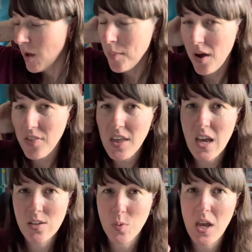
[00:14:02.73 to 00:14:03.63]
but I think
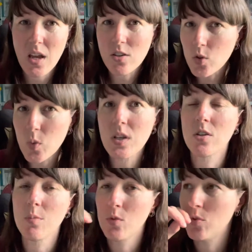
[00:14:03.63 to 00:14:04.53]
as we get into winter
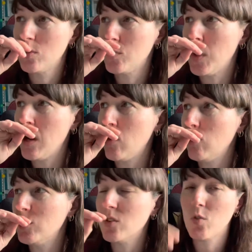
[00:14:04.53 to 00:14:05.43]
more as well,
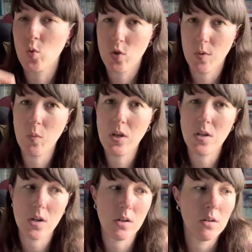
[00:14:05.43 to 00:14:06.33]
sort of autumn and
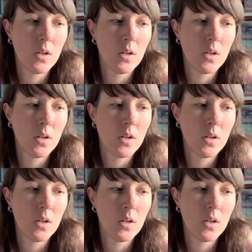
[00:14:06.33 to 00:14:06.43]
winter,